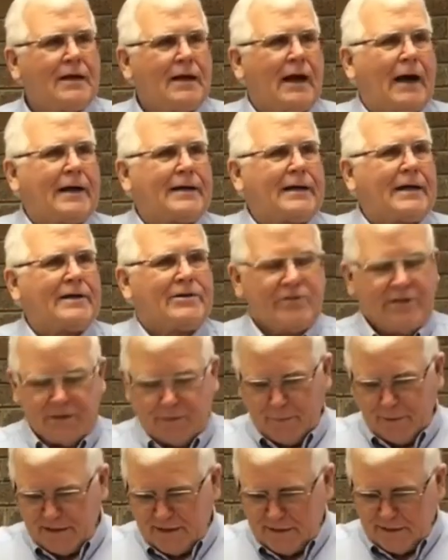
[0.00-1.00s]
I guess he'll
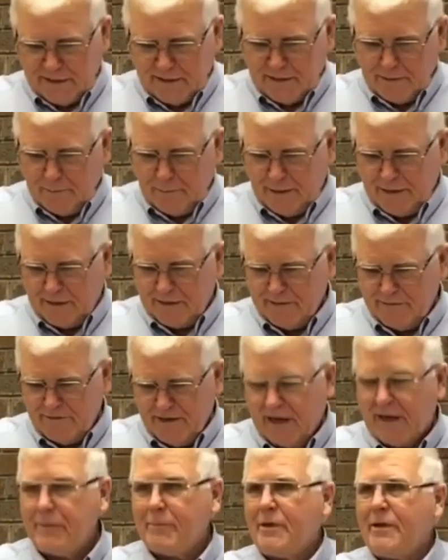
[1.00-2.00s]
be getting a pair of
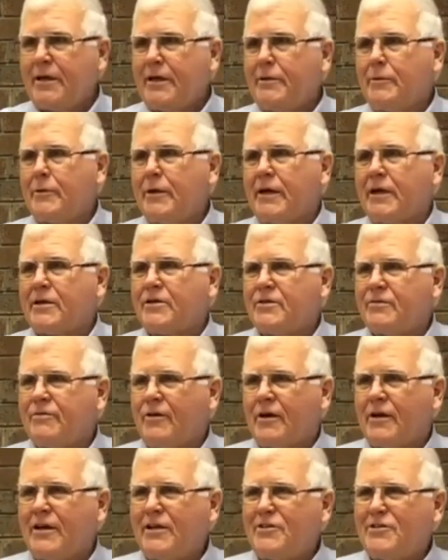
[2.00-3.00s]
diamond earrings
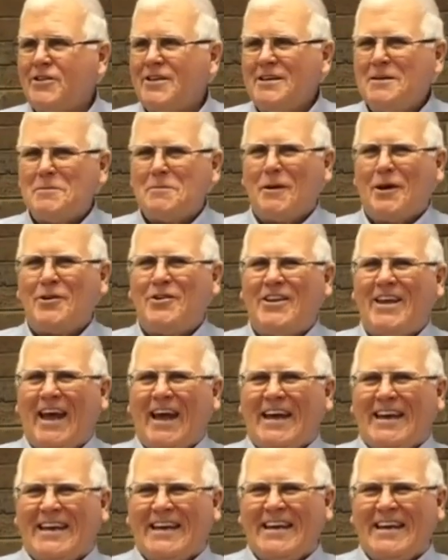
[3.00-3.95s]
for his birthday.